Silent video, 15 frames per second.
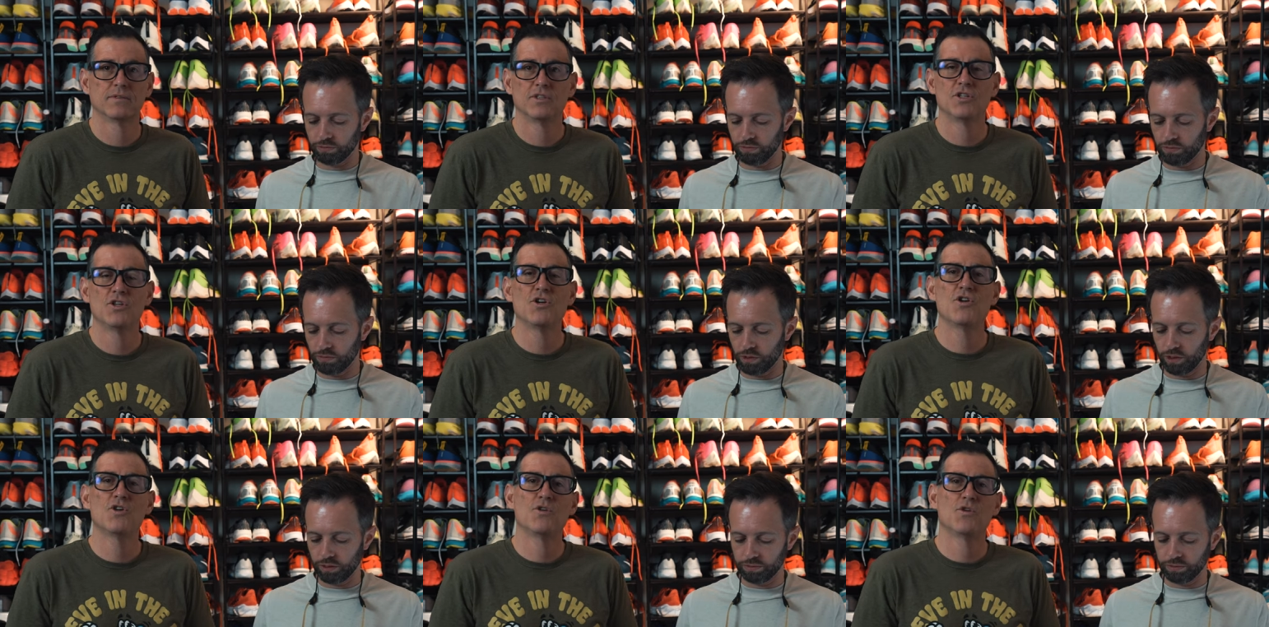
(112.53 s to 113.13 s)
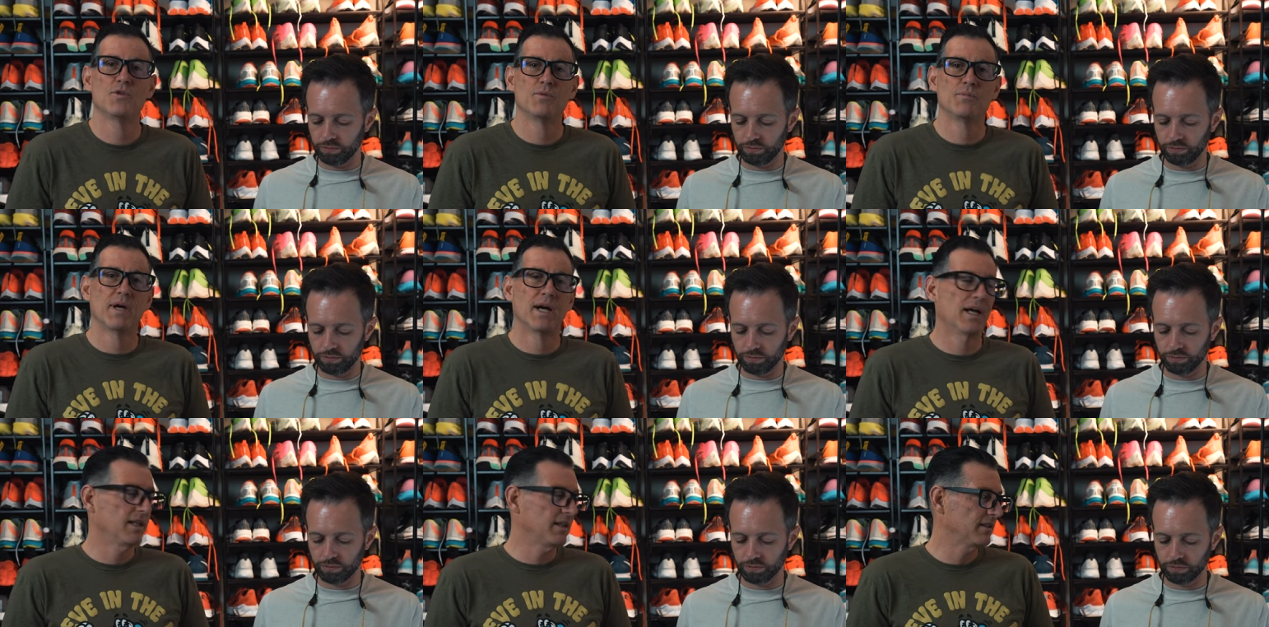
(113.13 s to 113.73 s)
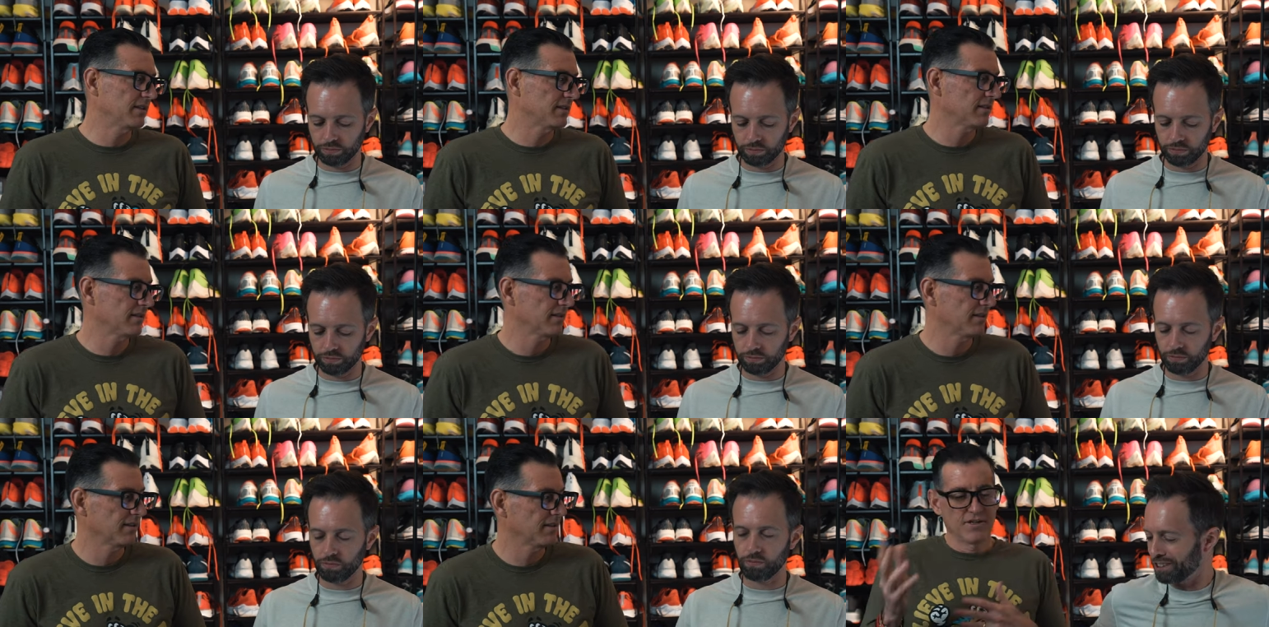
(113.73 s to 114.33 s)
Speaker 1: New Balance.
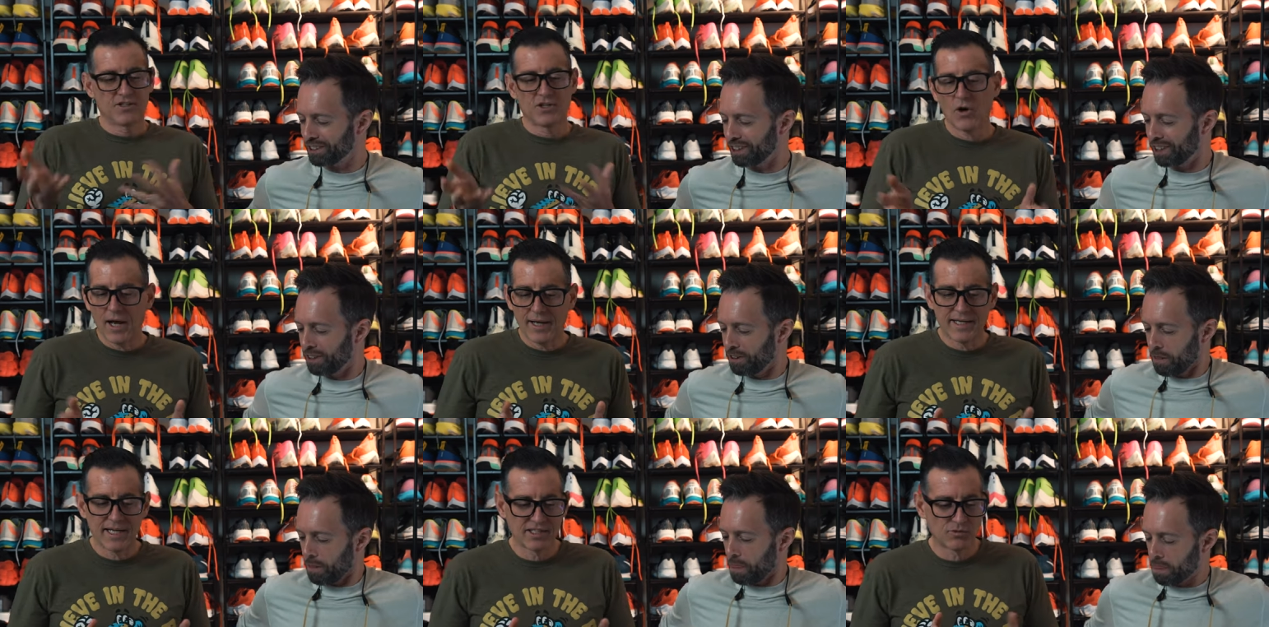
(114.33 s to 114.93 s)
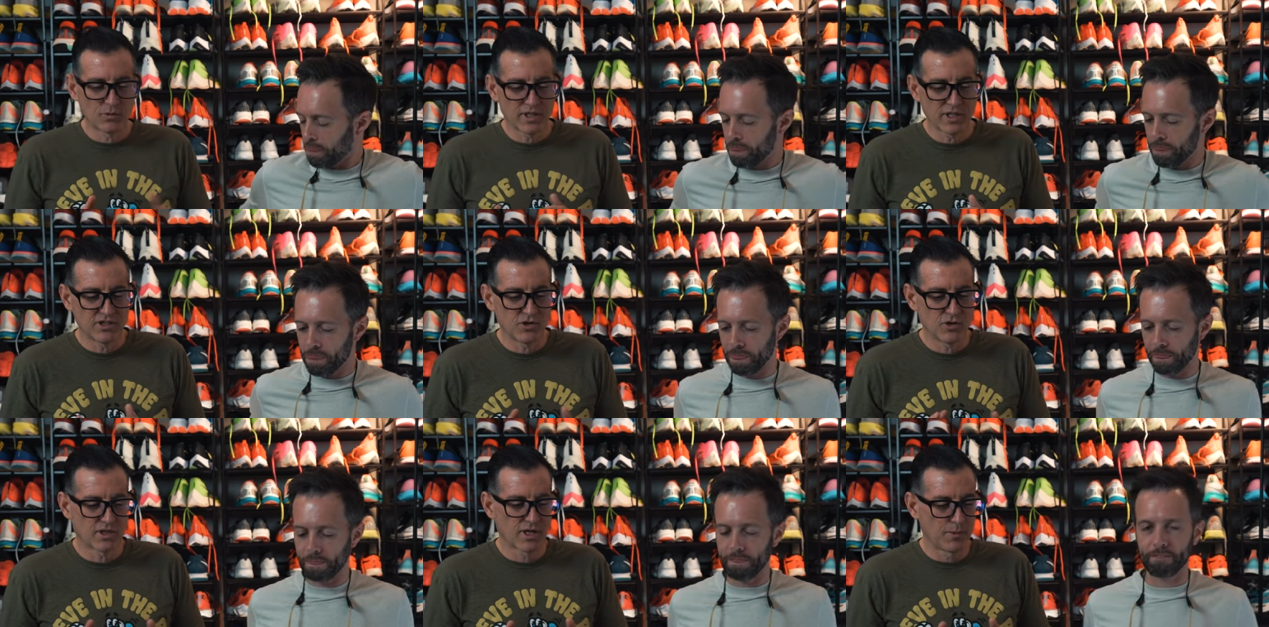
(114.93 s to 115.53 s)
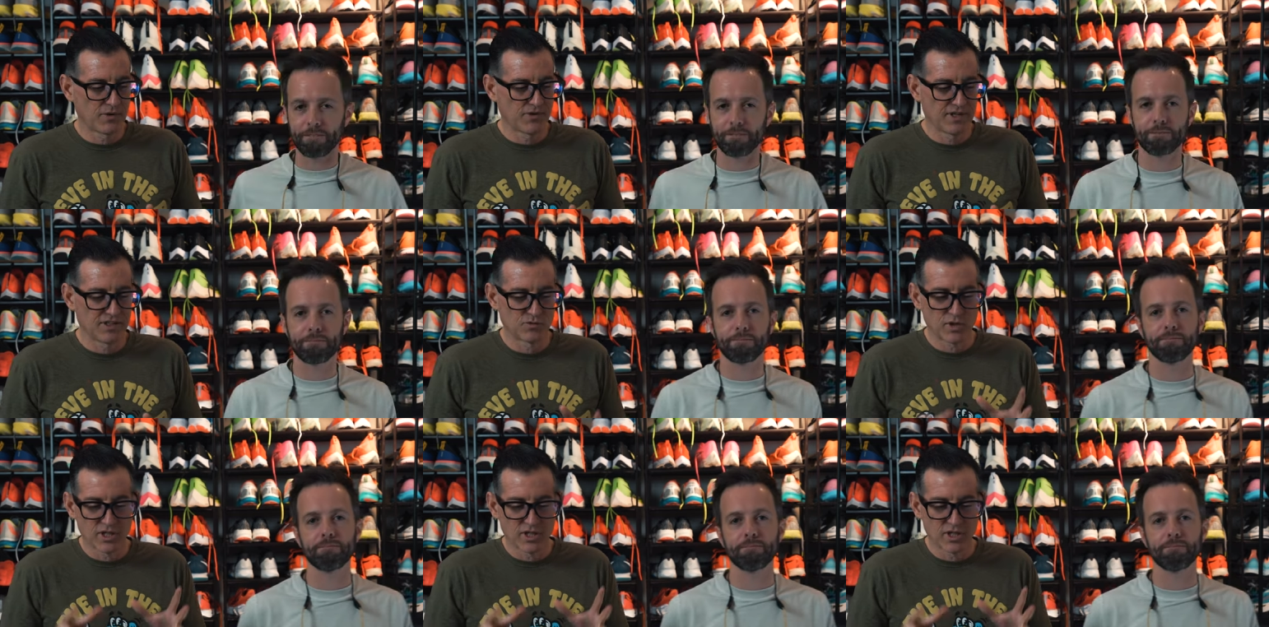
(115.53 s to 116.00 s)
So I guess we could do a couple things.